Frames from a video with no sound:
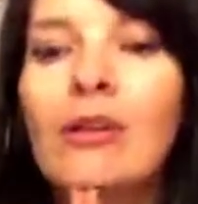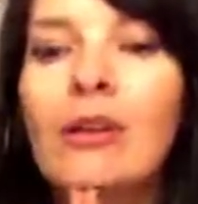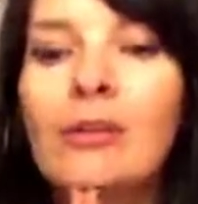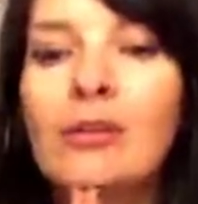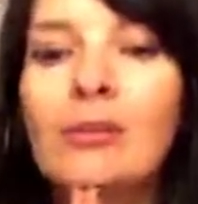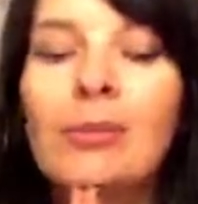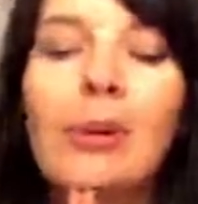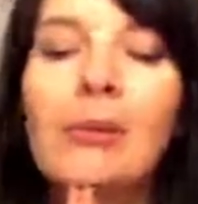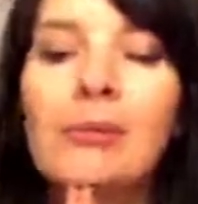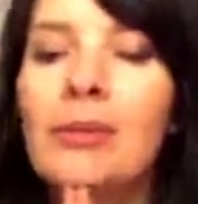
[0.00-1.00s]
I should
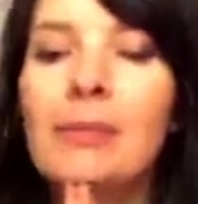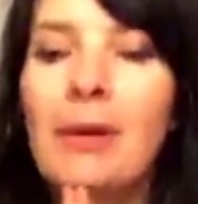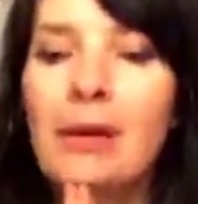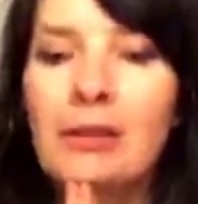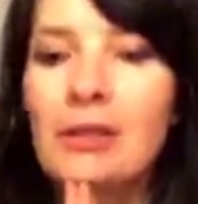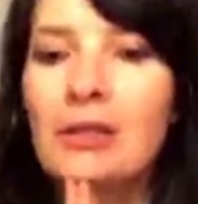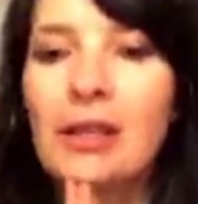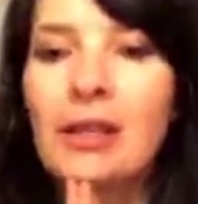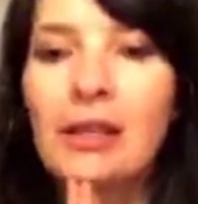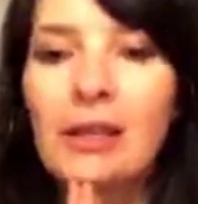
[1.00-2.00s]
probably embarrass to
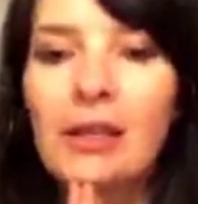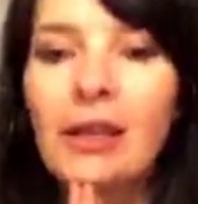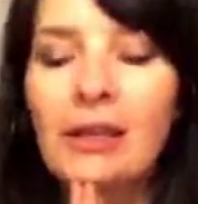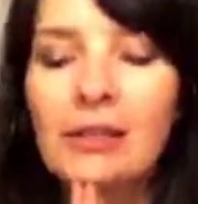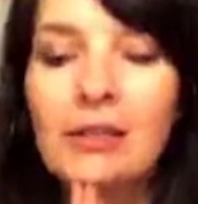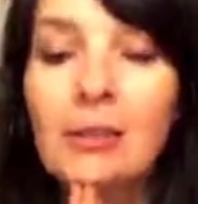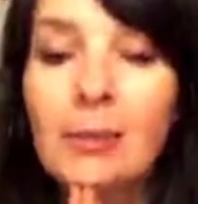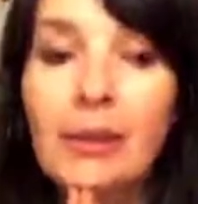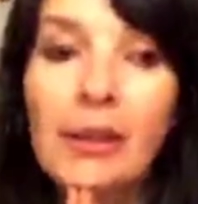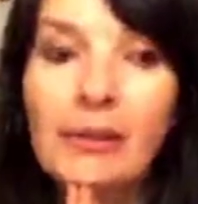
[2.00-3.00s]
say that I hadn't,
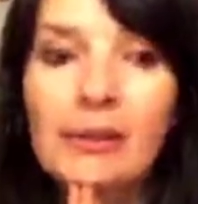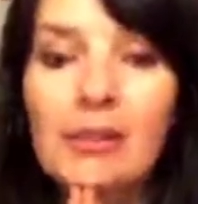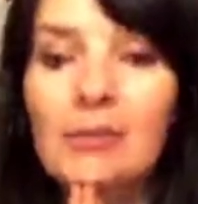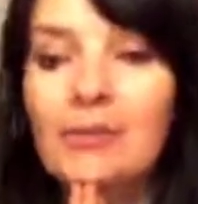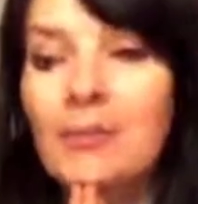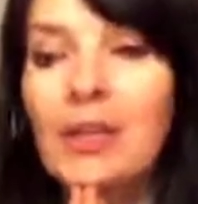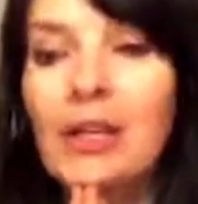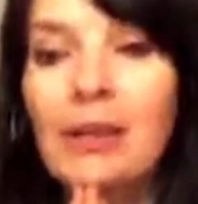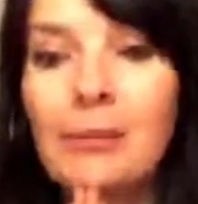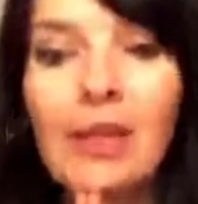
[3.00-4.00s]
but I hadn't.
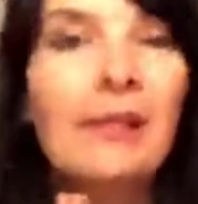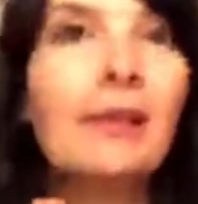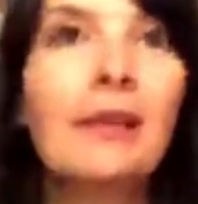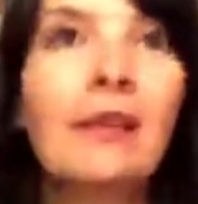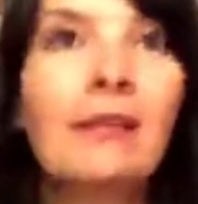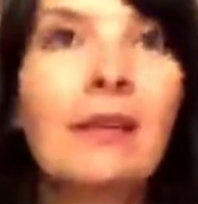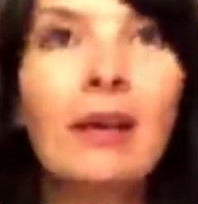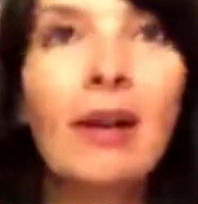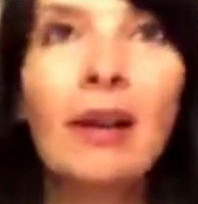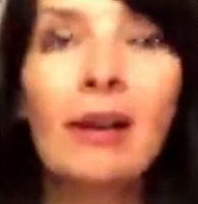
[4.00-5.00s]
And I'm glad that I
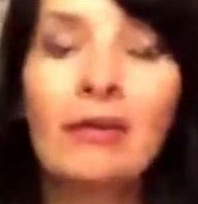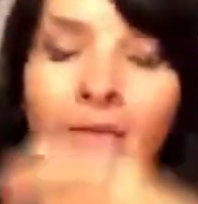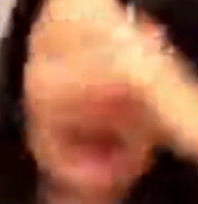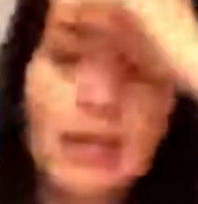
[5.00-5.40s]
now have.